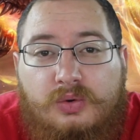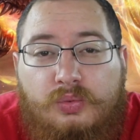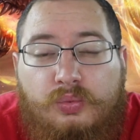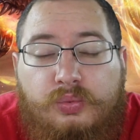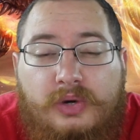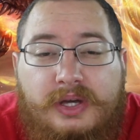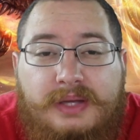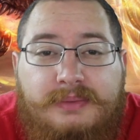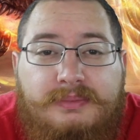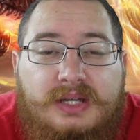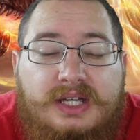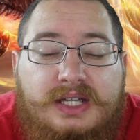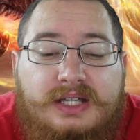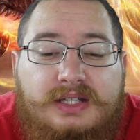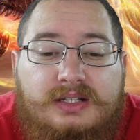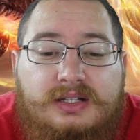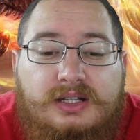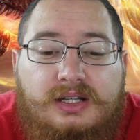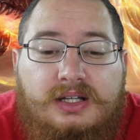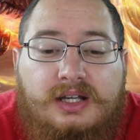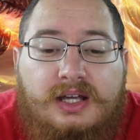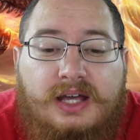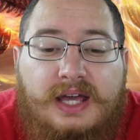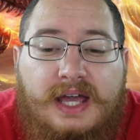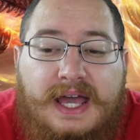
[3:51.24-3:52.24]
Women
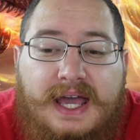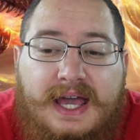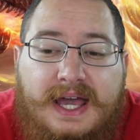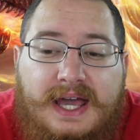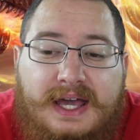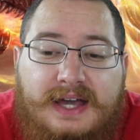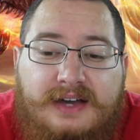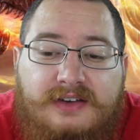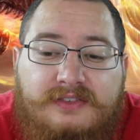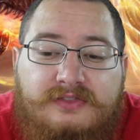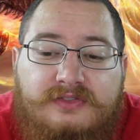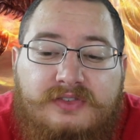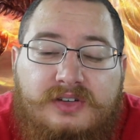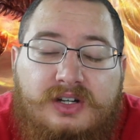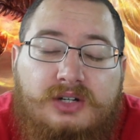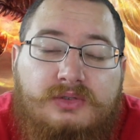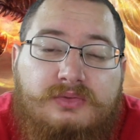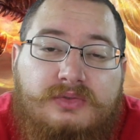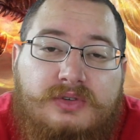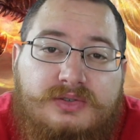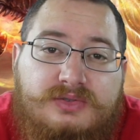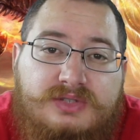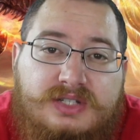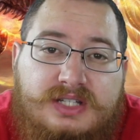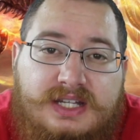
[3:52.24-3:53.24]
have a
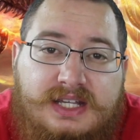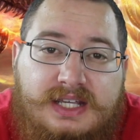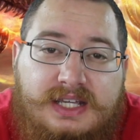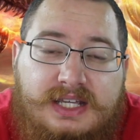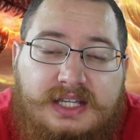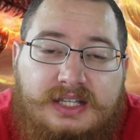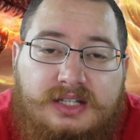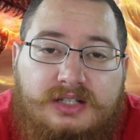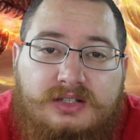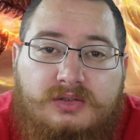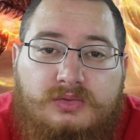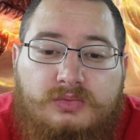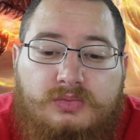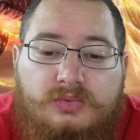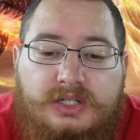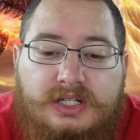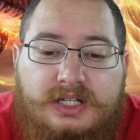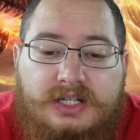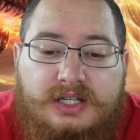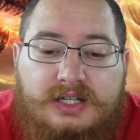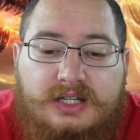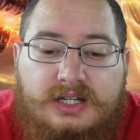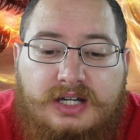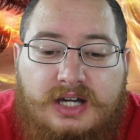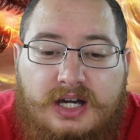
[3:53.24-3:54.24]
routine when
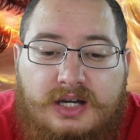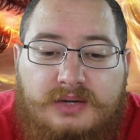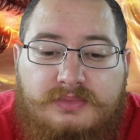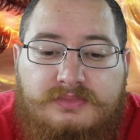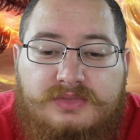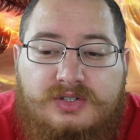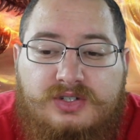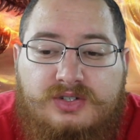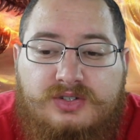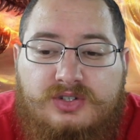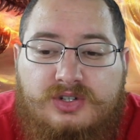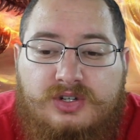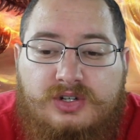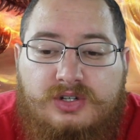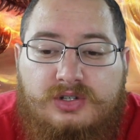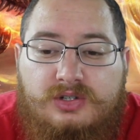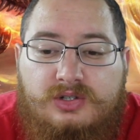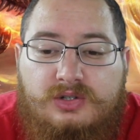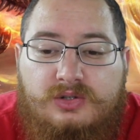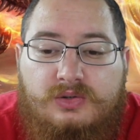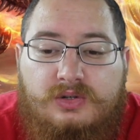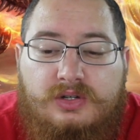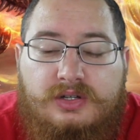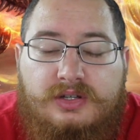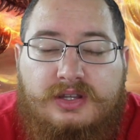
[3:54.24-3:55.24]
it comes
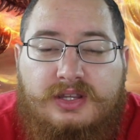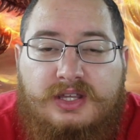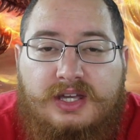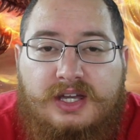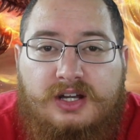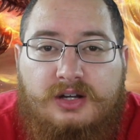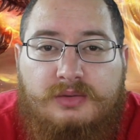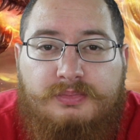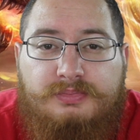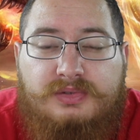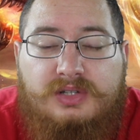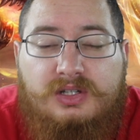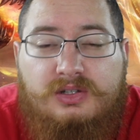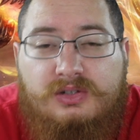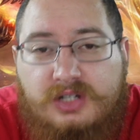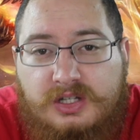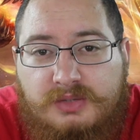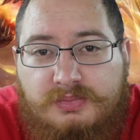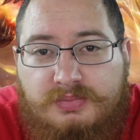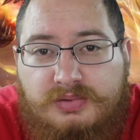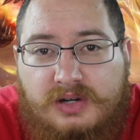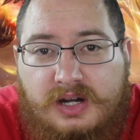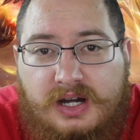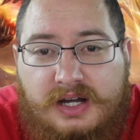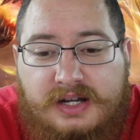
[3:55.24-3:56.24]
to their beauty
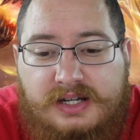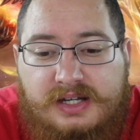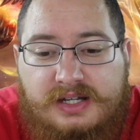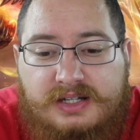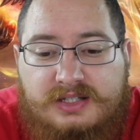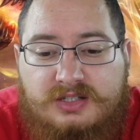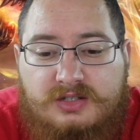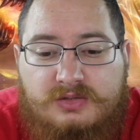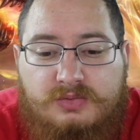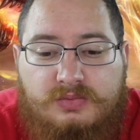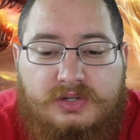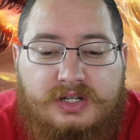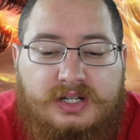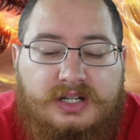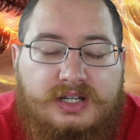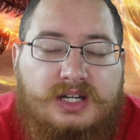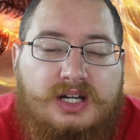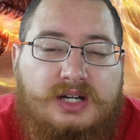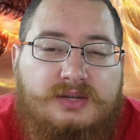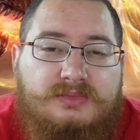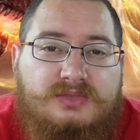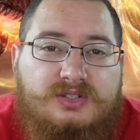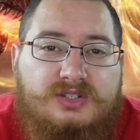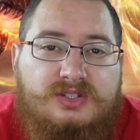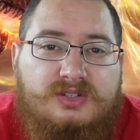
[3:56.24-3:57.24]
products, when it
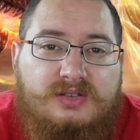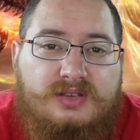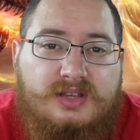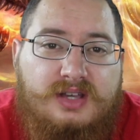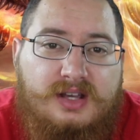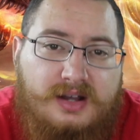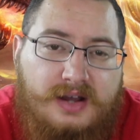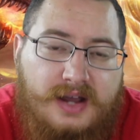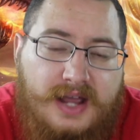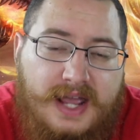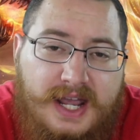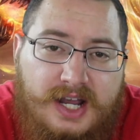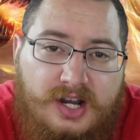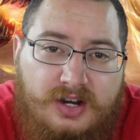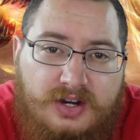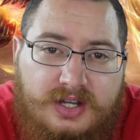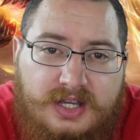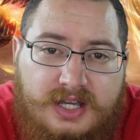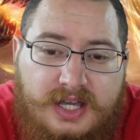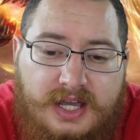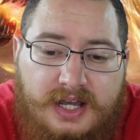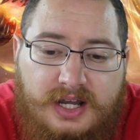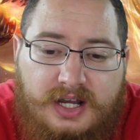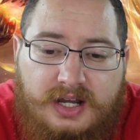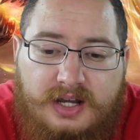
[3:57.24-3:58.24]
comes to their hair
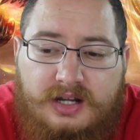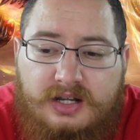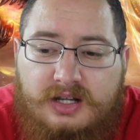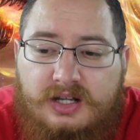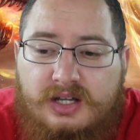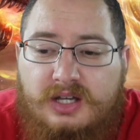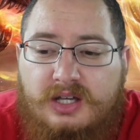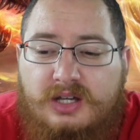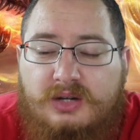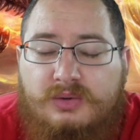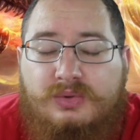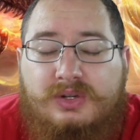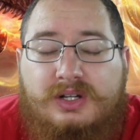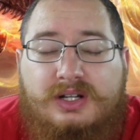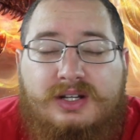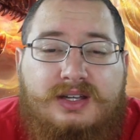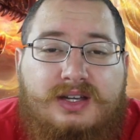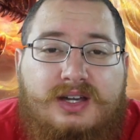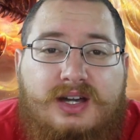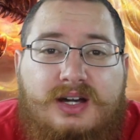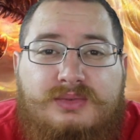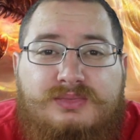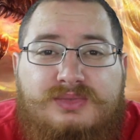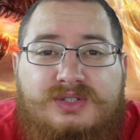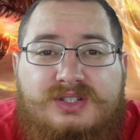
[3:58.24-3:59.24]
care, when it
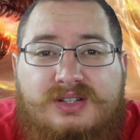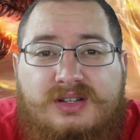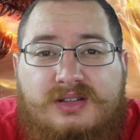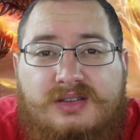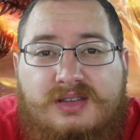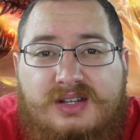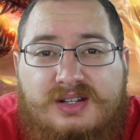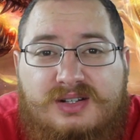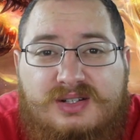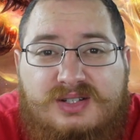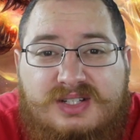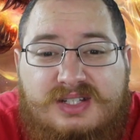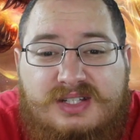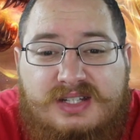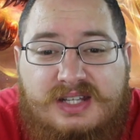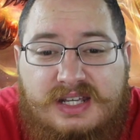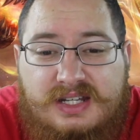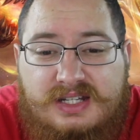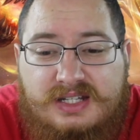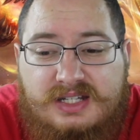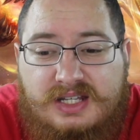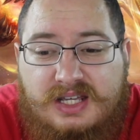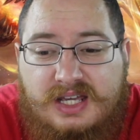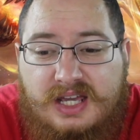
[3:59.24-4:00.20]
comes to their skin